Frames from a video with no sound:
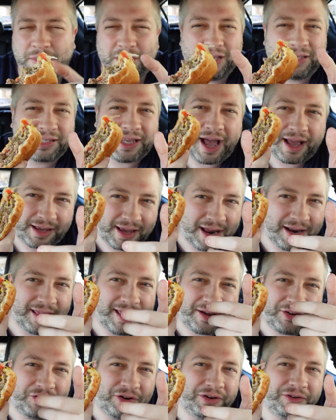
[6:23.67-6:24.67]
It's got kind of
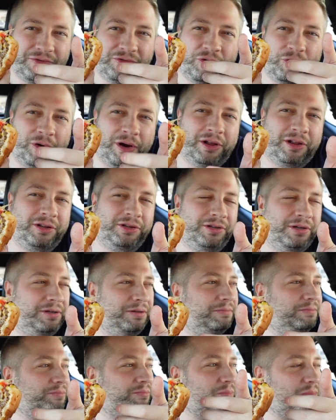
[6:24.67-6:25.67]
that good grilled
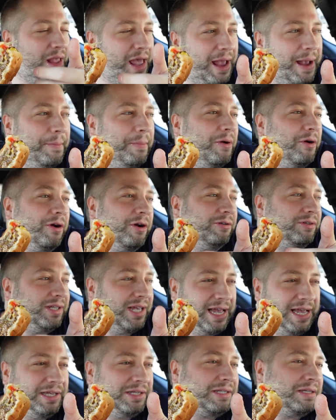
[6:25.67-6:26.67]
hamburger
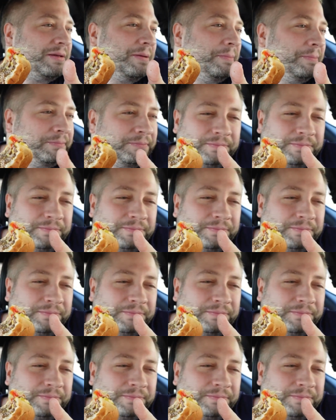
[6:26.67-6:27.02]
taste